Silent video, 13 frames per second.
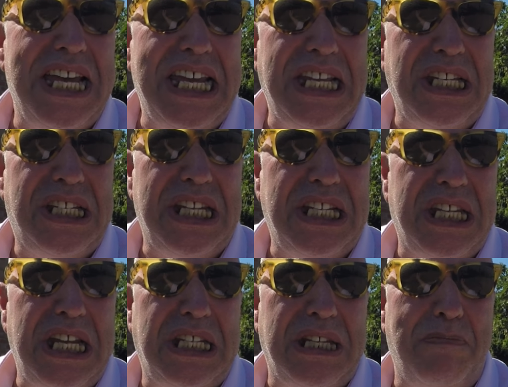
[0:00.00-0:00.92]

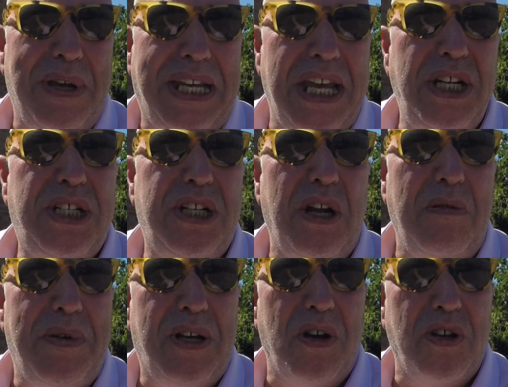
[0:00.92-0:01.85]
is a big issue
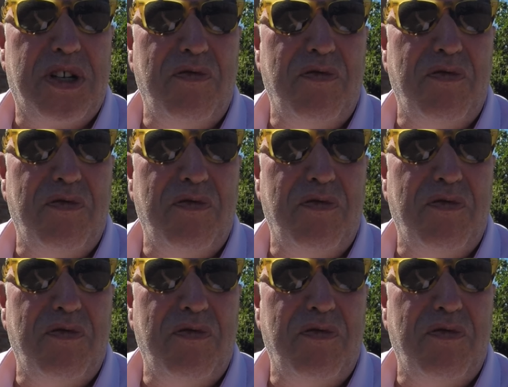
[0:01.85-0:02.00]
because